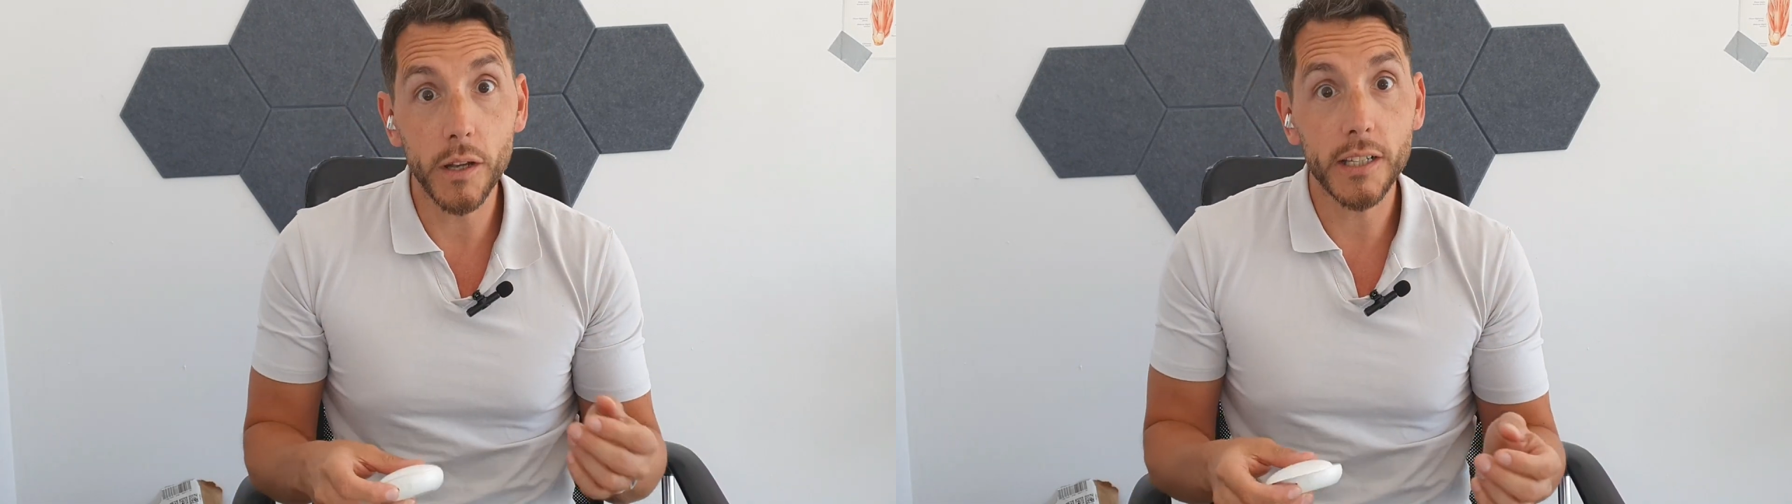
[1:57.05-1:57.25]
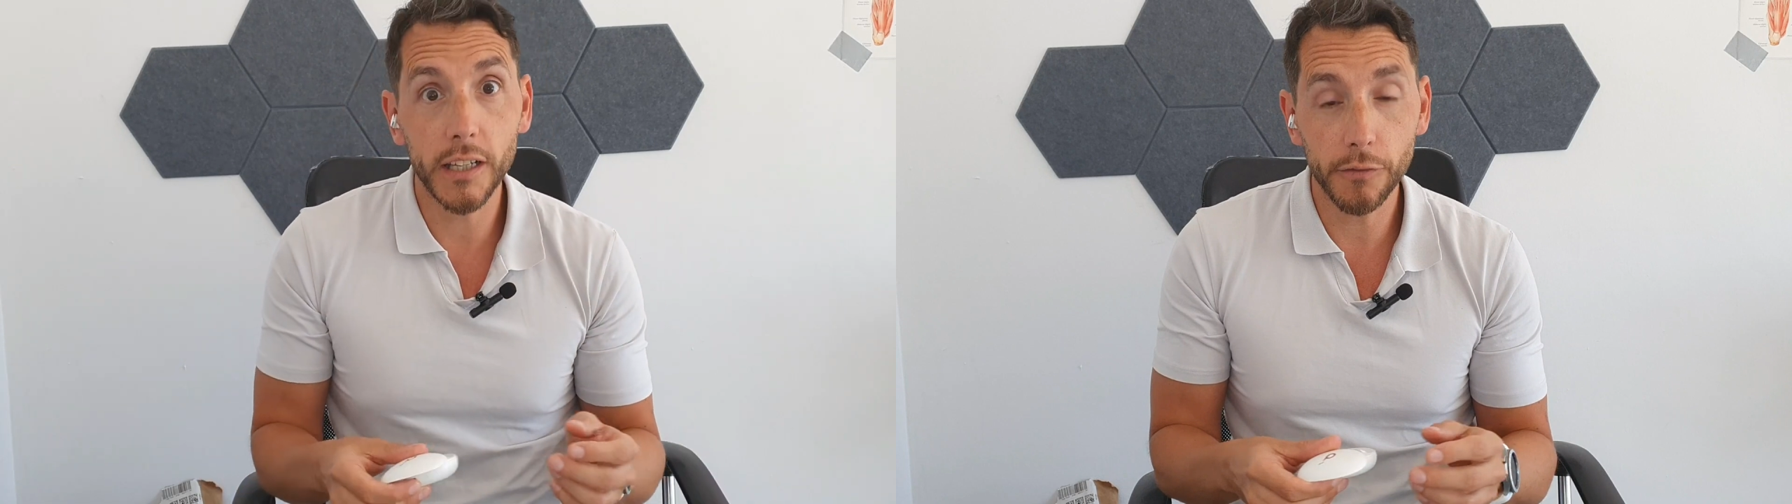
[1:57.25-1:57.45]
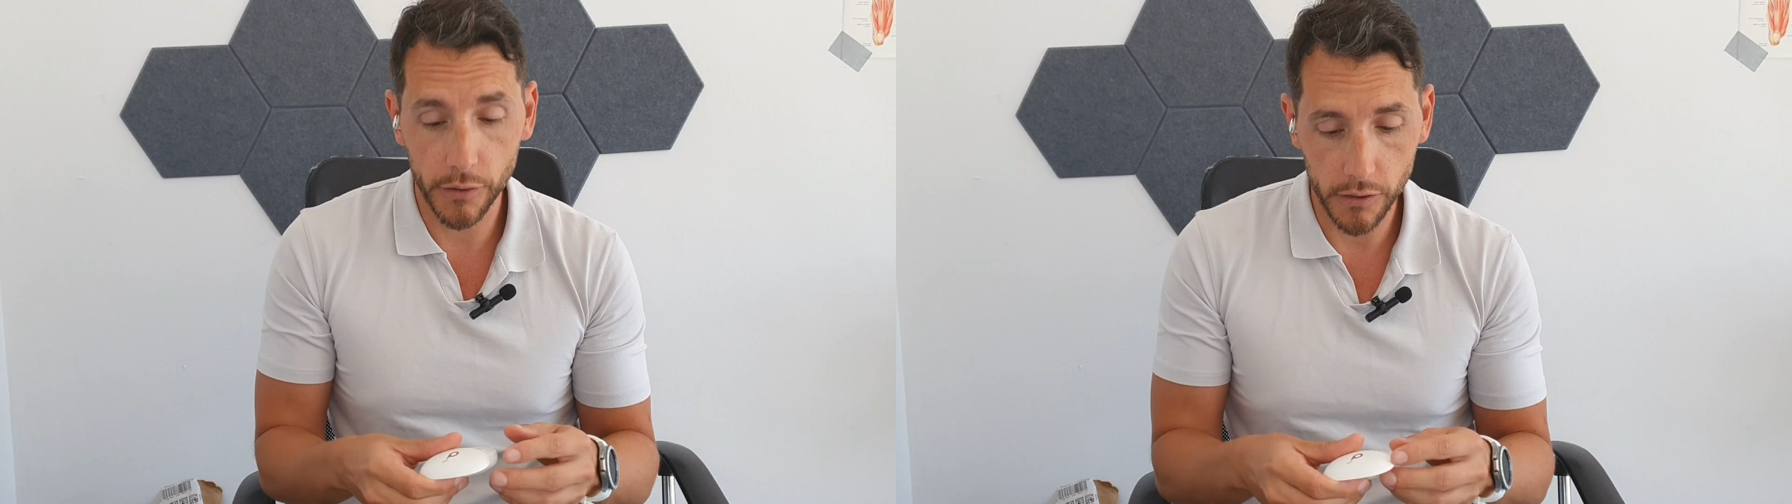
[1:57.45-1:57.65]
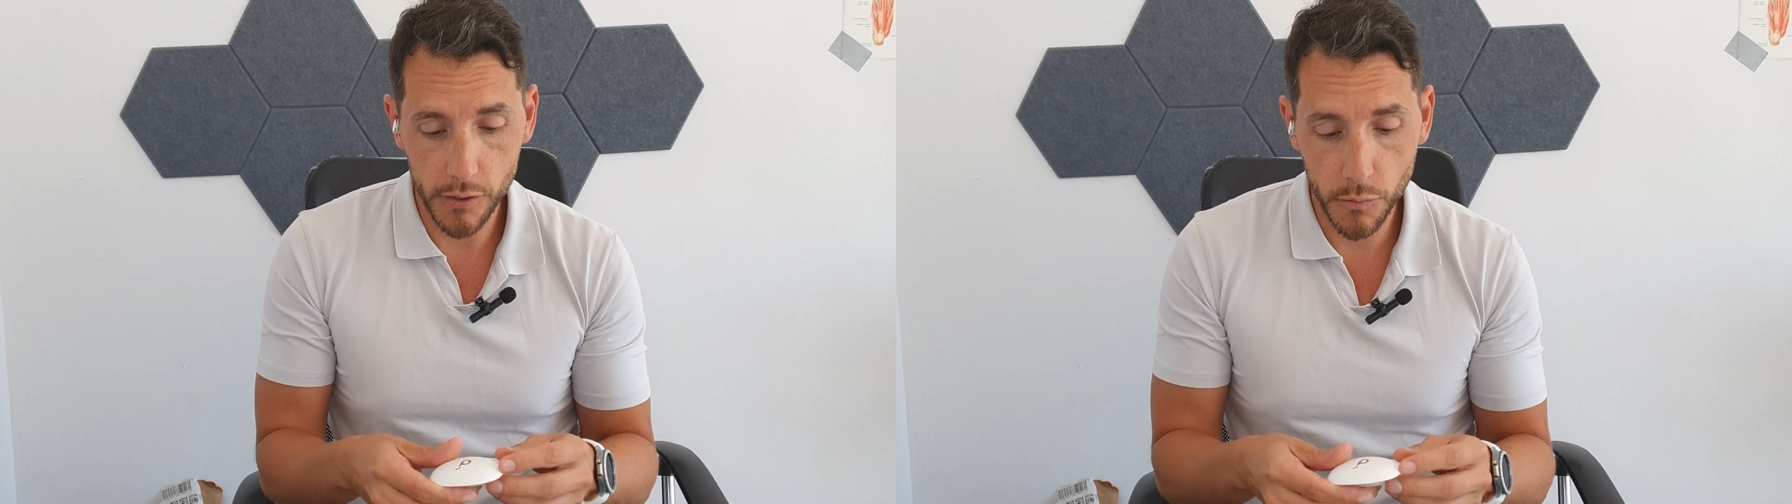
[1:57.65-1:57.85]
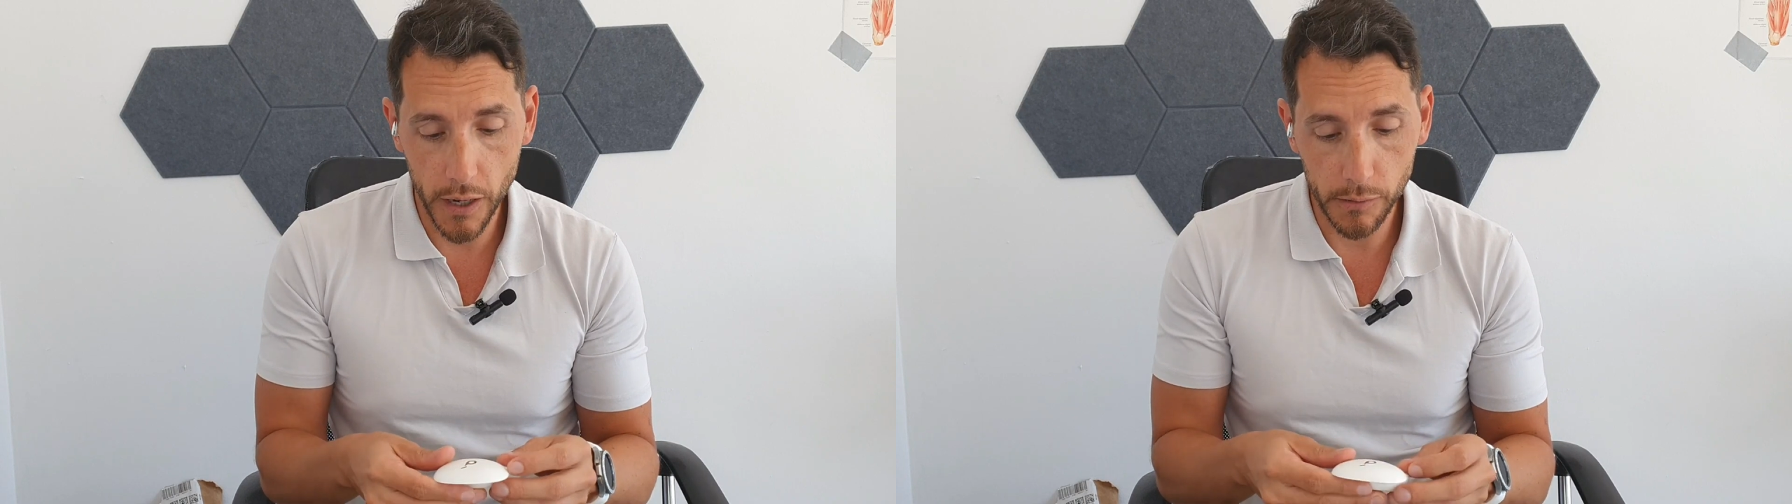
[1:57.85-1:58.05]
significant
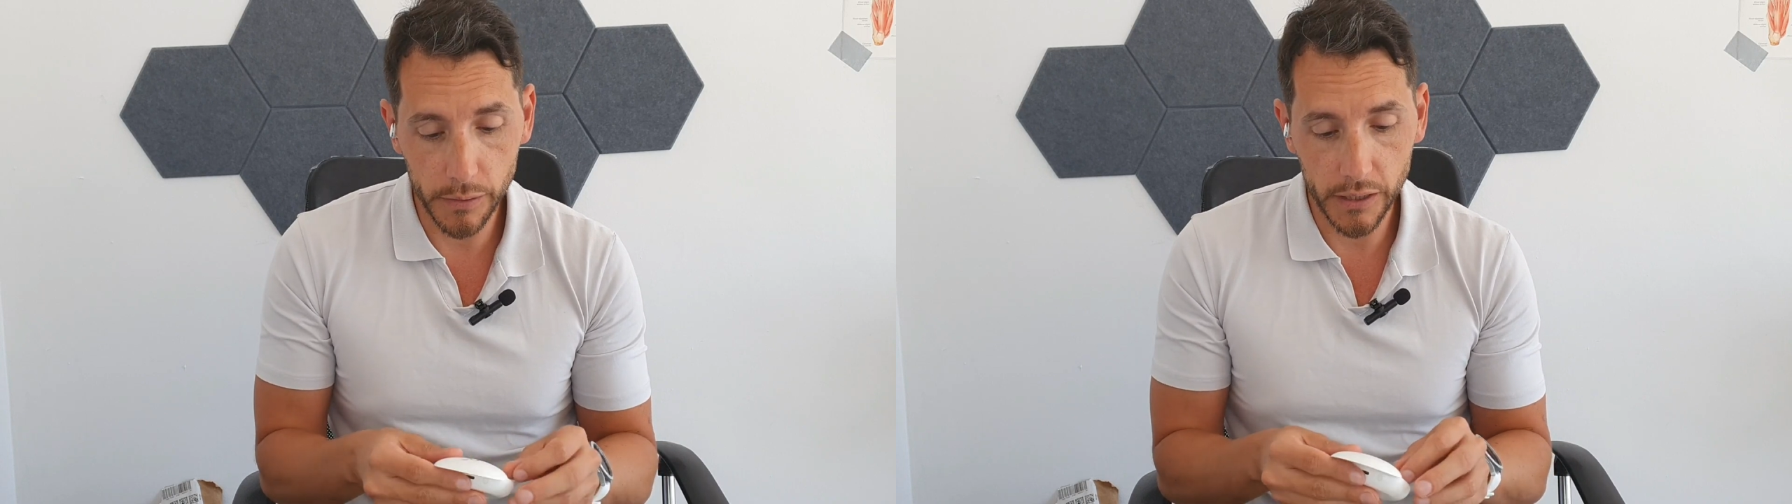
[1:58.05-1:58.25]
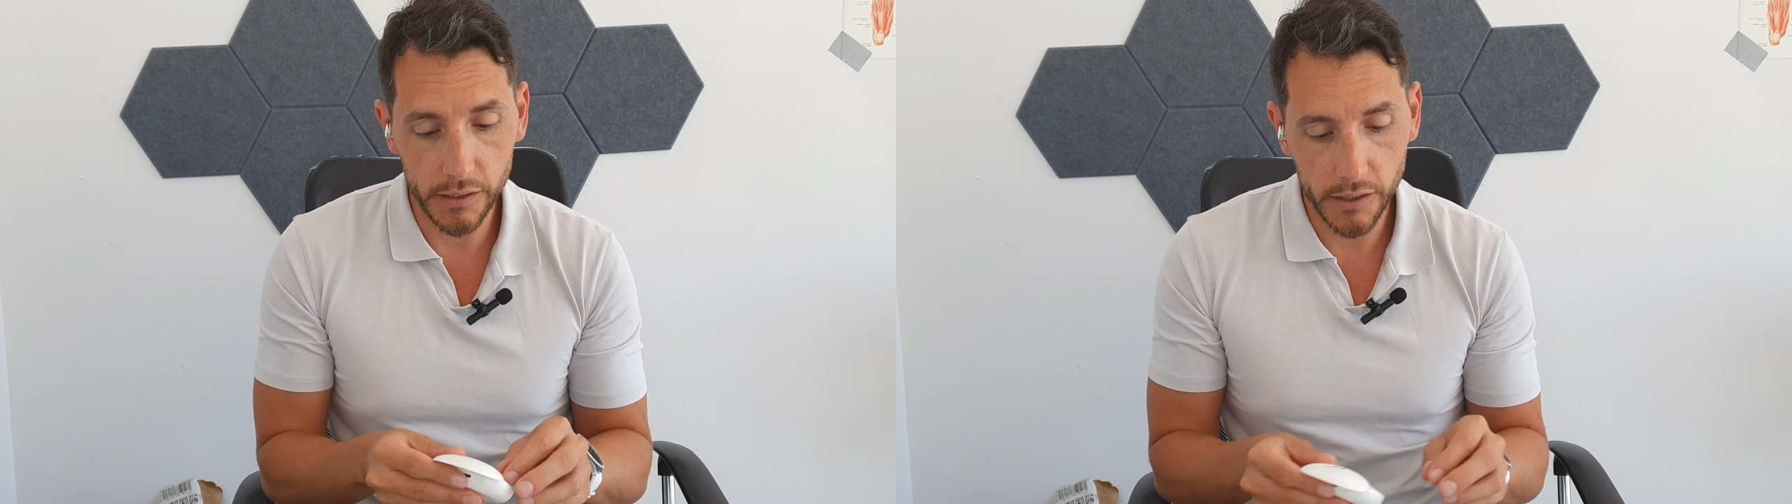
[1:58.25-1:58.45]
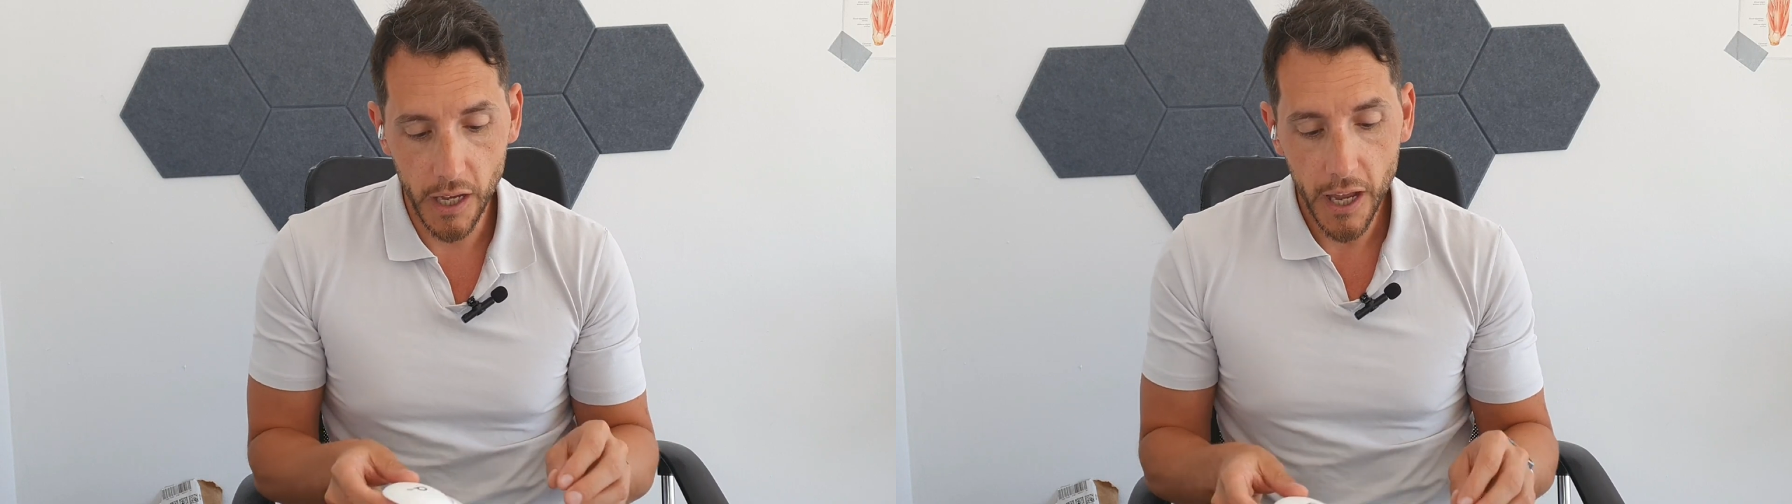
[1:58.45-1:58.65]
as well, because